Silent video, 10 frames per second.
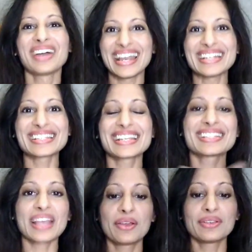right,
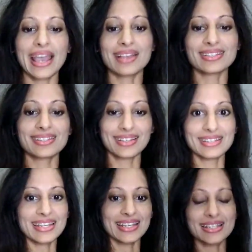so yes,
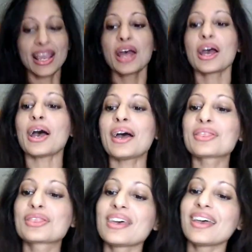indeed
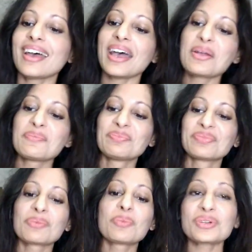the
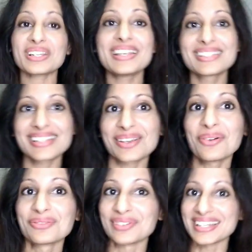um, what is a
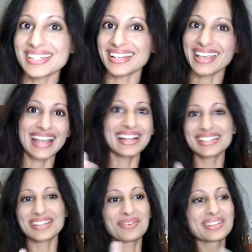solvent? Okay,
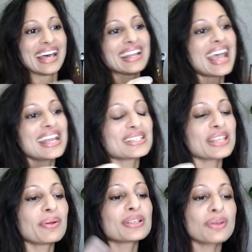let's start with that.
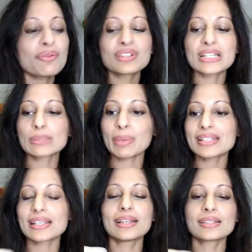So a solvent is
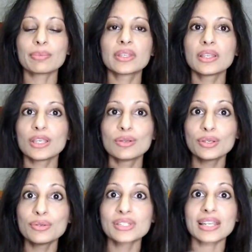basically something that you
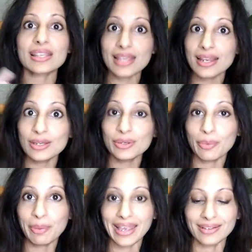use to thin
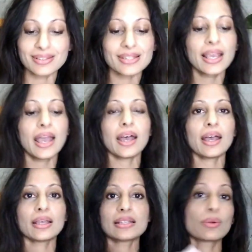your paint.
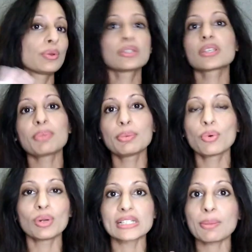Uh, it, some people
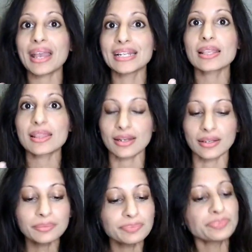call it a paint
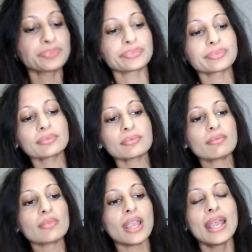thinner.
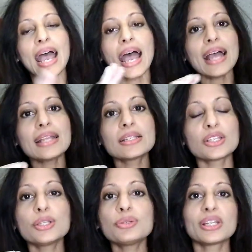And
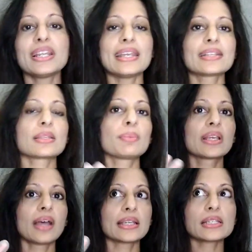usually it's
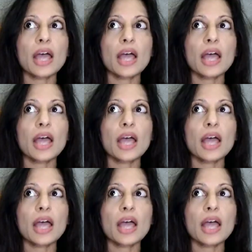something like